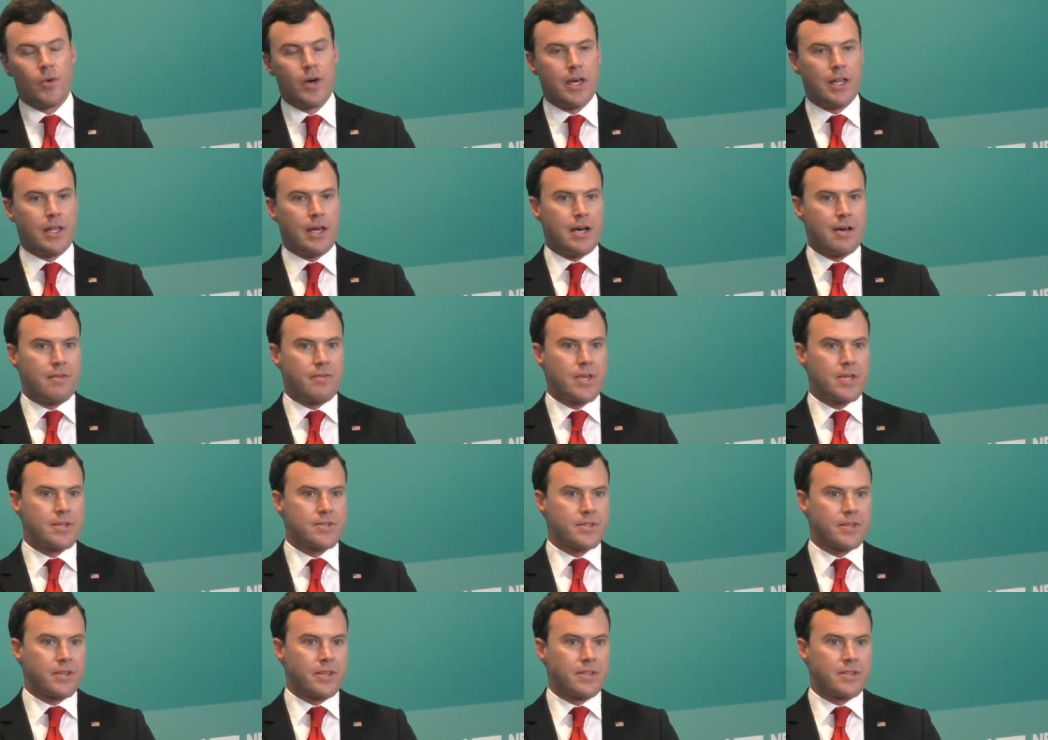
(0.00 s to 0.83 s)
Well,
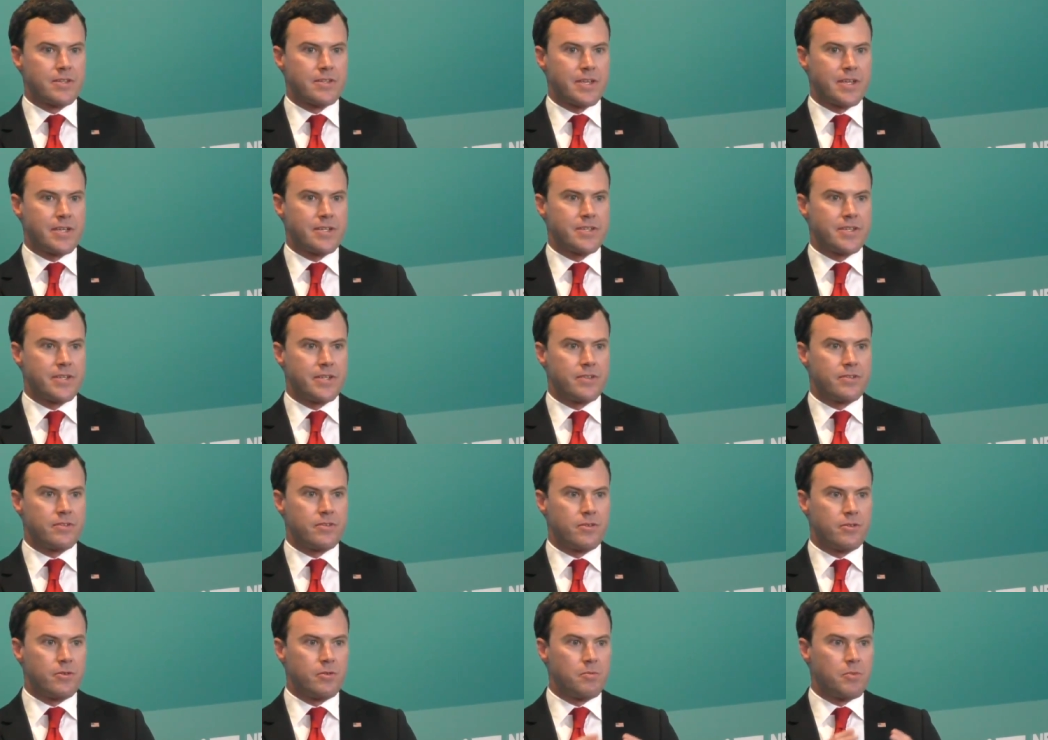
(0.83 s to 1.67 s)
obviously this gets
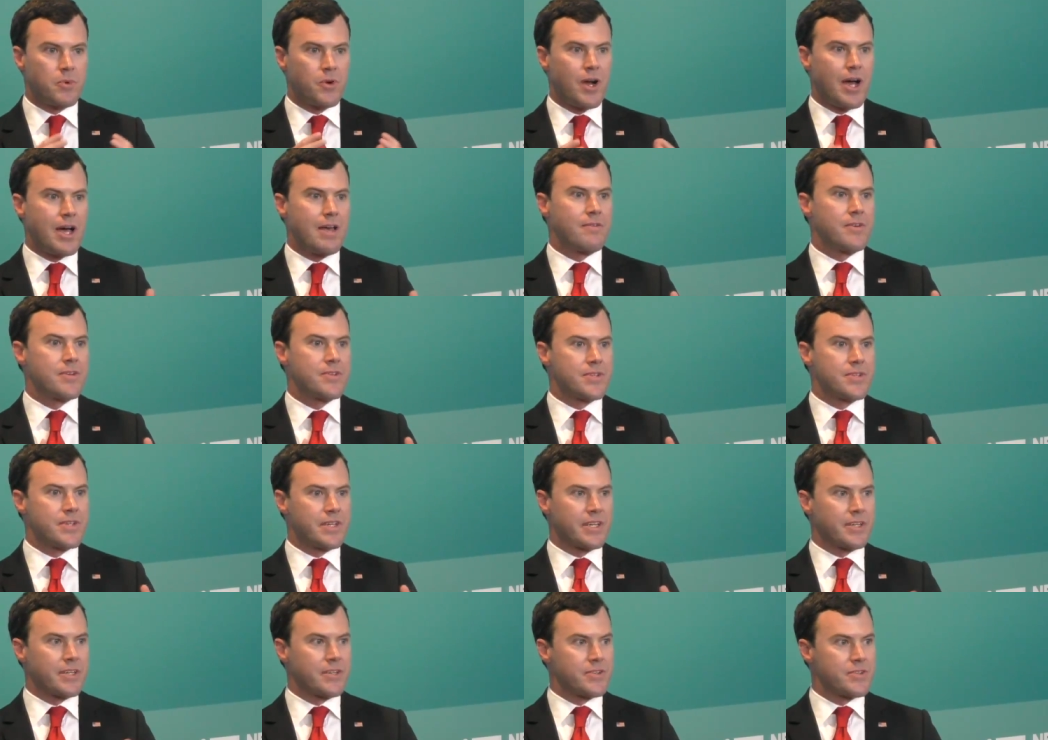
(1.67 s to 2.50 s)
into
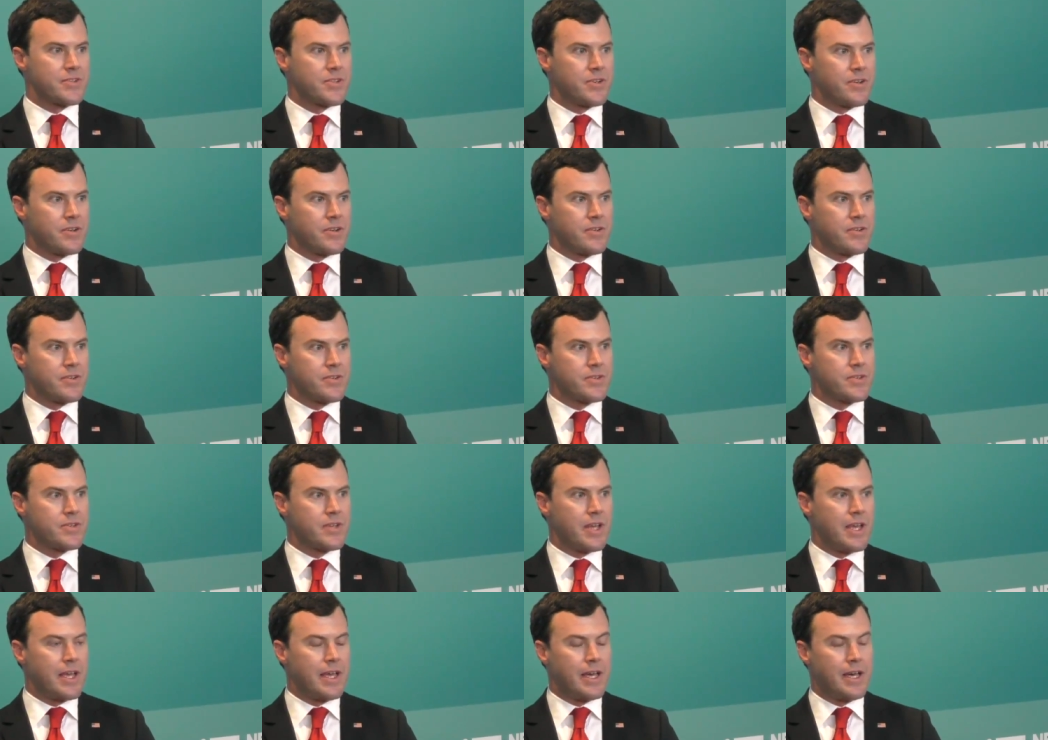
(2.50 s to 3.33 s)
privacy
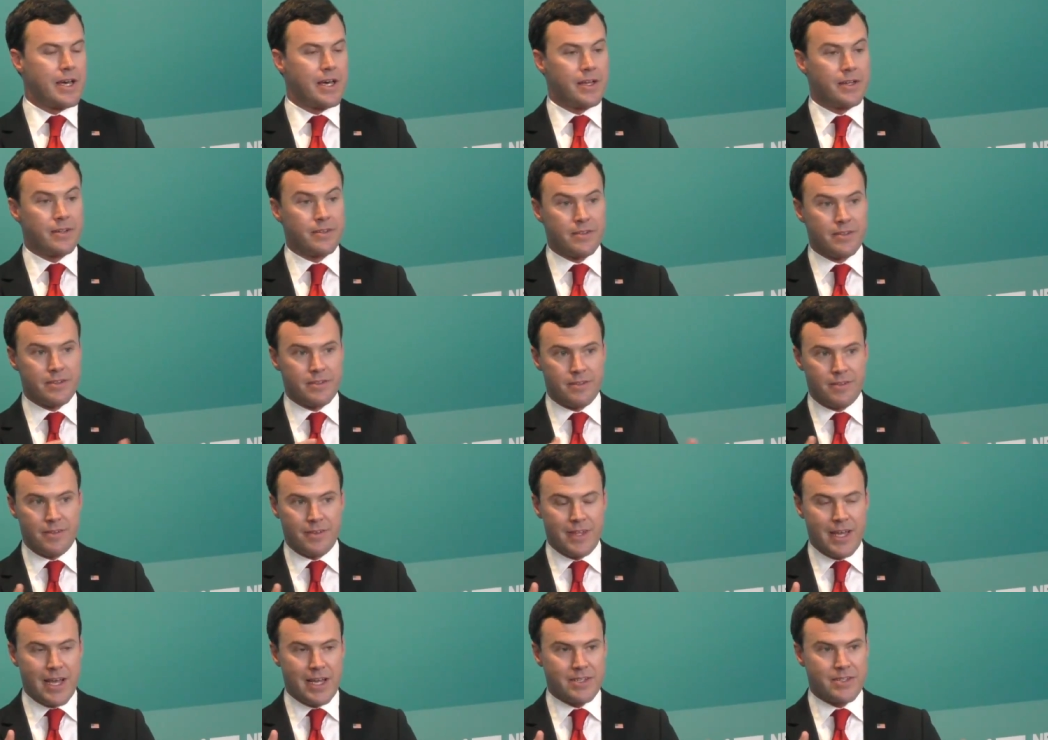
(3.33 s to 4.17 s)
concerns and
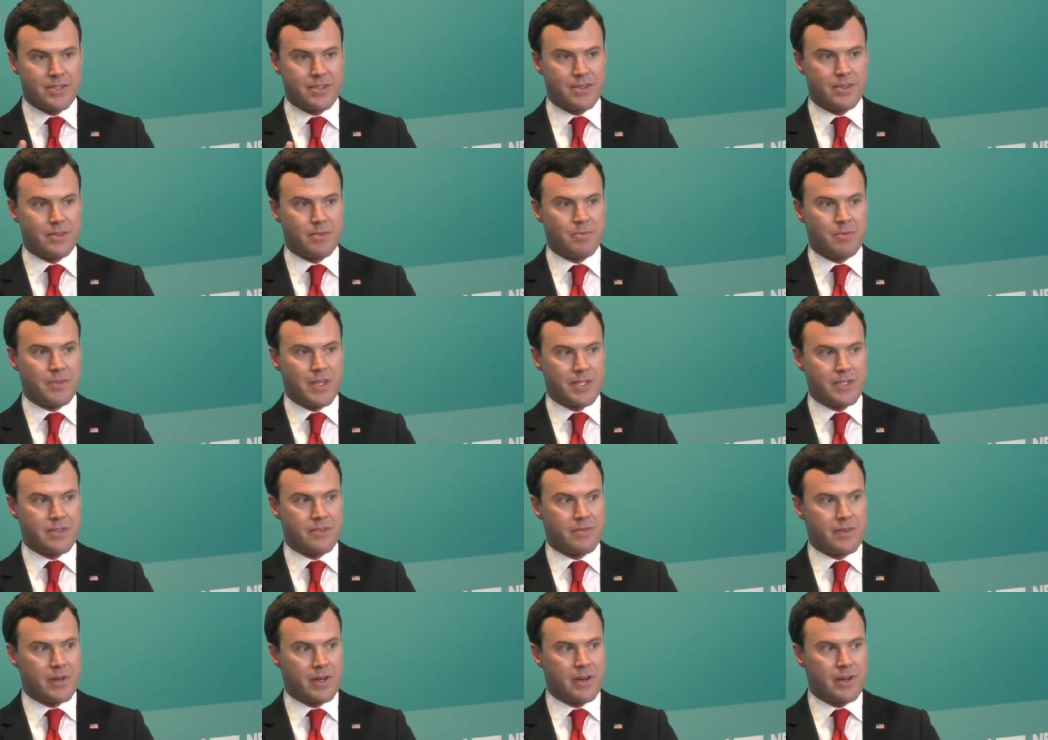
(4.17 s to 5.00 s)
that's a
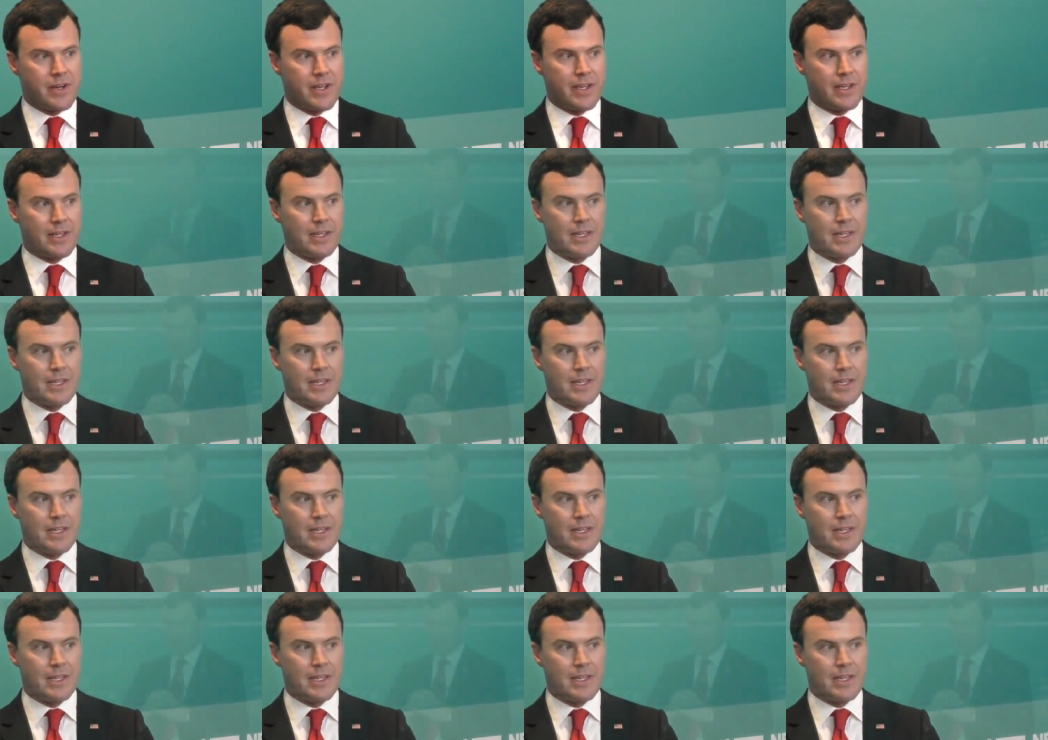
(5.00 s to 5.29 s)
that's a very